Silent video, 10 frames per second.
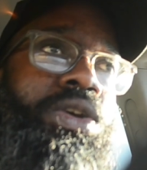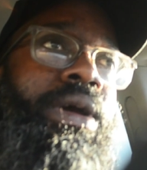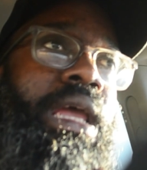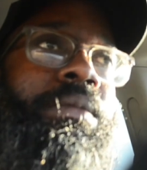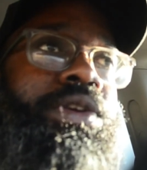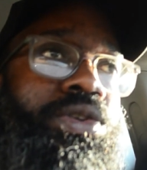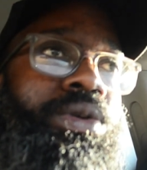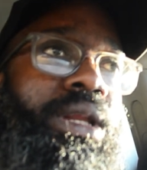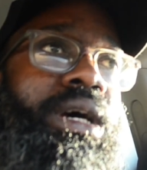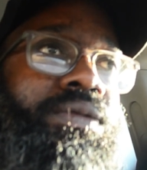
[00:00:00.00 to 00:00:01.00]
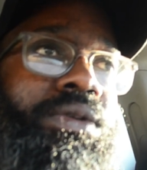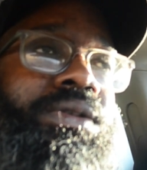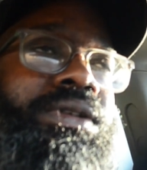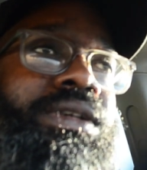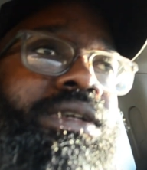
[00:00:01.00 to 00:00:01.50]
to an immature
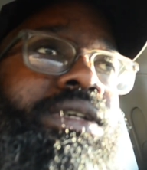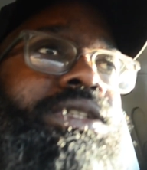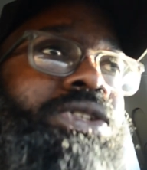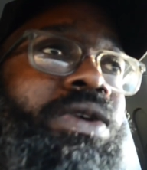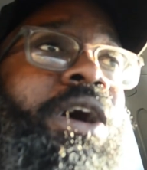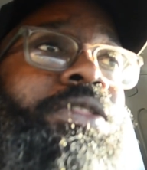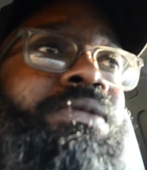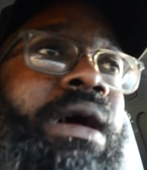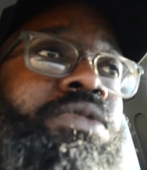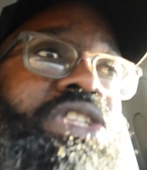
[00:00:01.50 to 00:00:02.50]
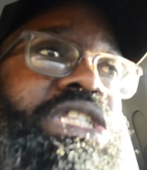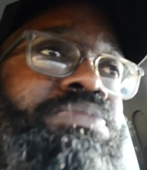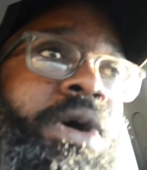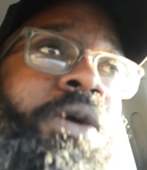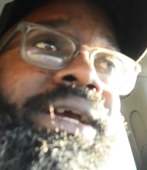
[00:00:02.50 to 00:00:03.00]
level. So although I was
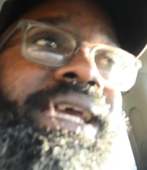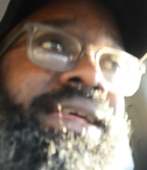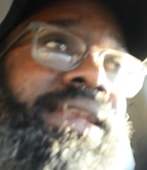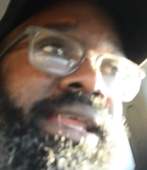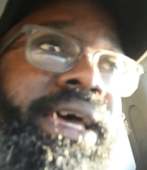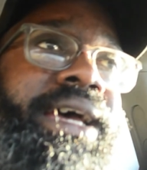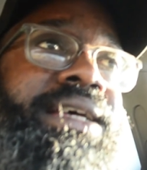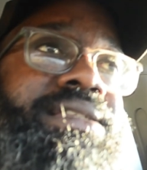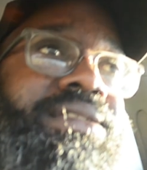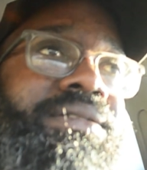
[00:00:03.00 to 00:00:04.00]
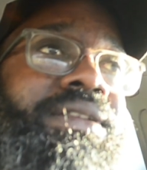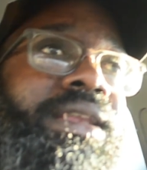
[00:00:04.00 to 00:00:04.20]
smoking less